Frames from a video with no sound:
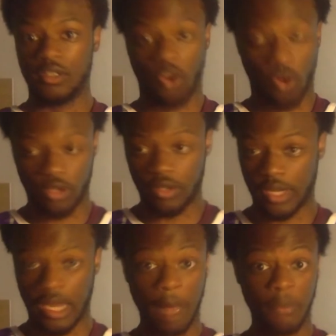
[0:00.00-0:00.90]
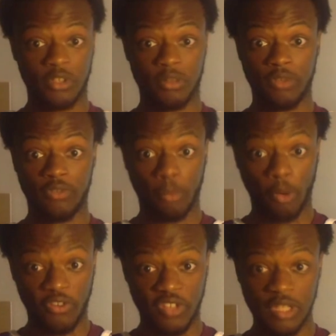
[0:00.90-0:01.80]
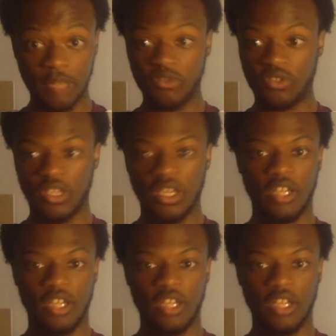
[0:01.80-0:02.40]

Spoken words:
all their accomplishments for both teams,